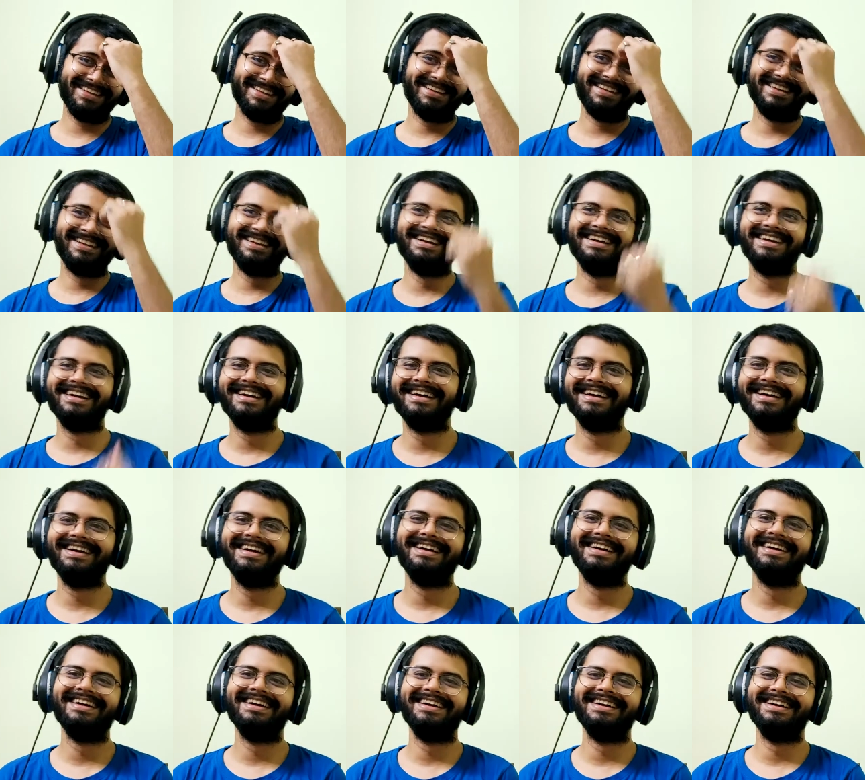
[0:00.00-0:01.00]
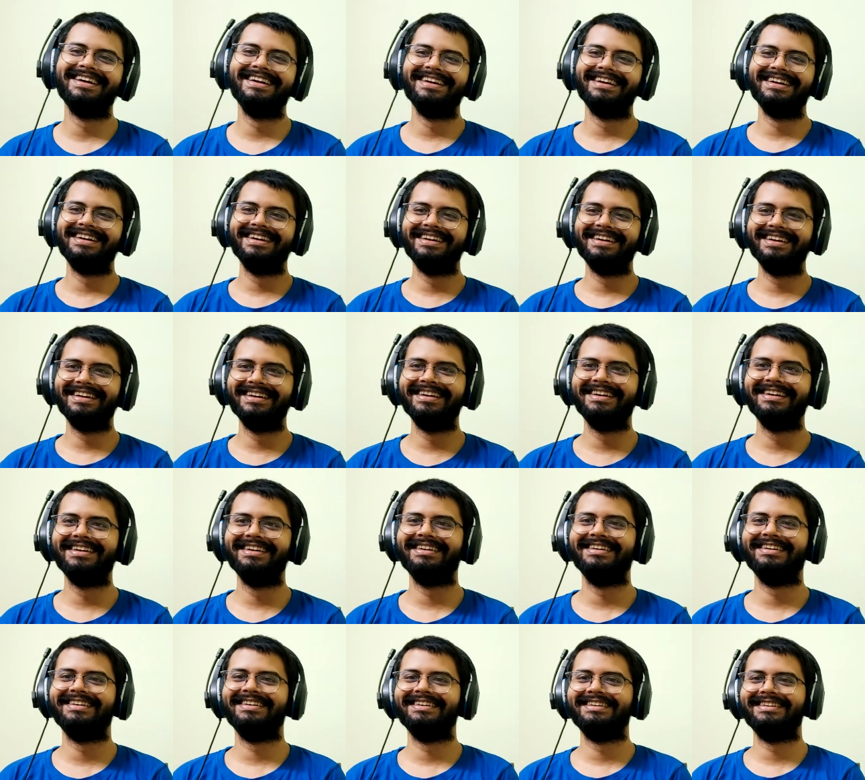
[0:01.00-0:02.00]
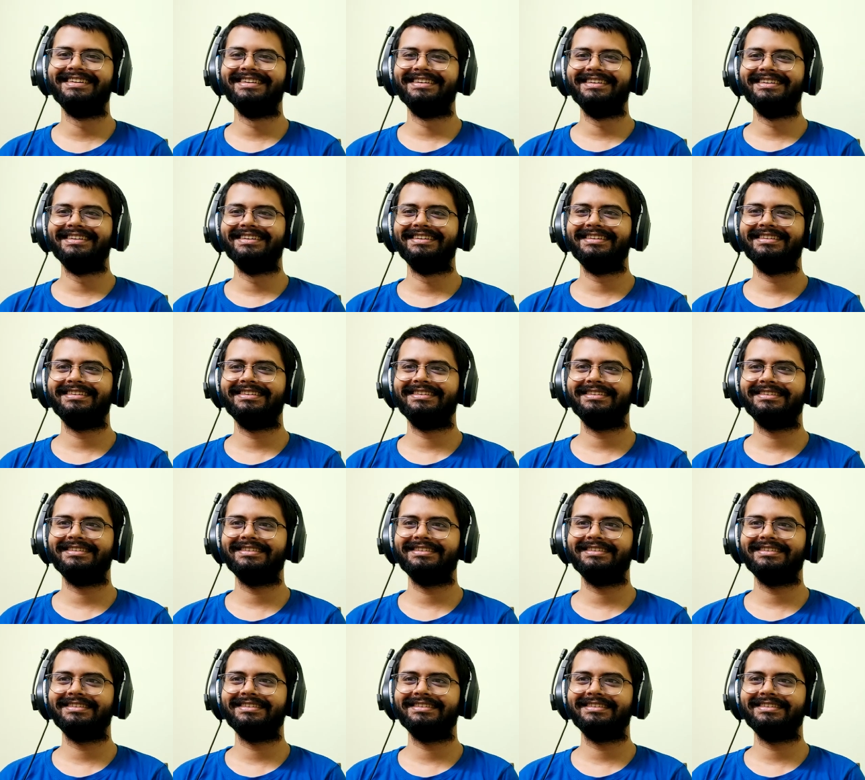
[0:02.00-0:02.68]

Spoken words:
Nobody speaks.